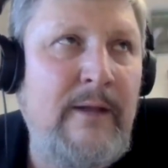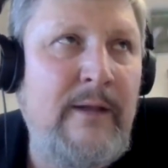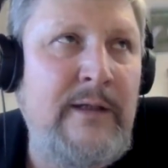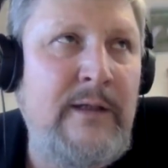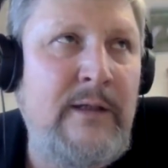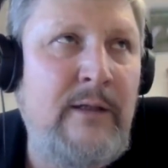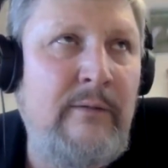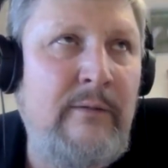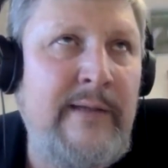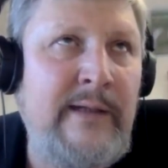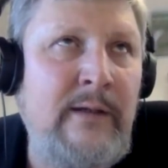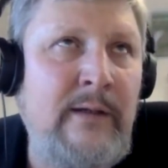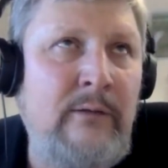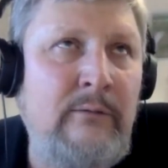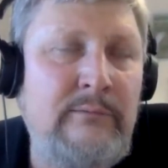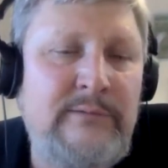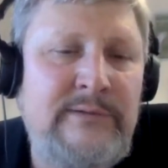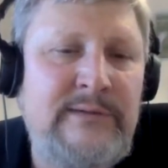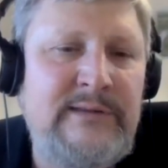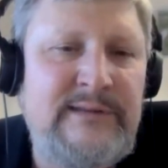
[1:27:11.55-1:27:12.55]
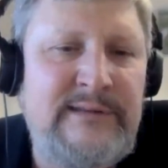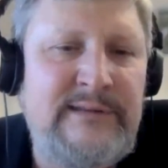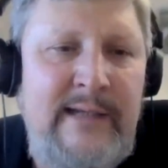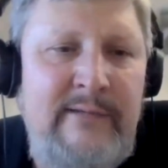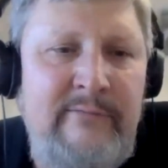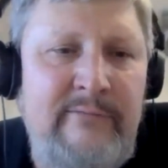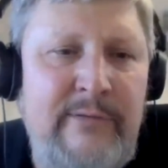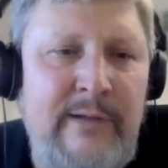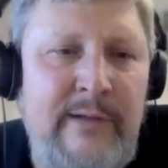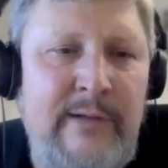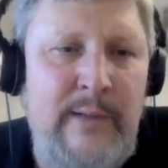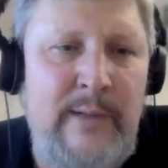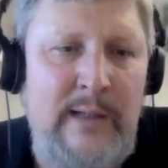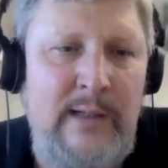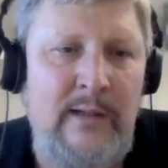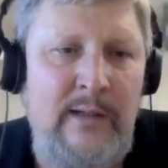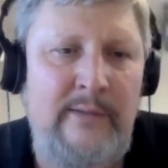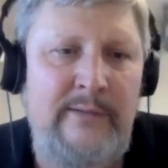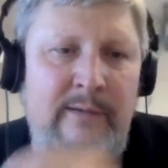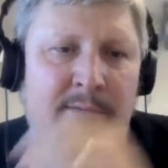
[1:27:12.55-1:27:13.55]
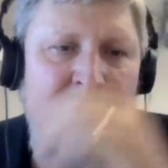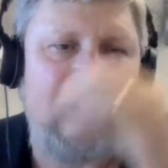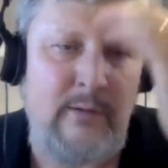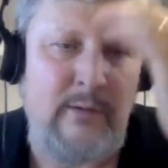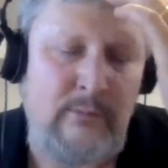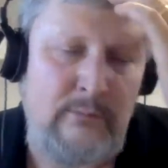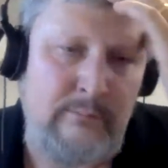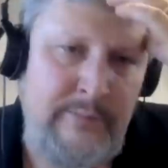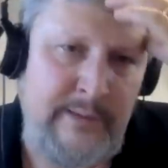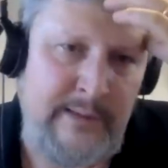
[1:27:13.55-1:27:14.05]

you know, they don't sustain very well on their own.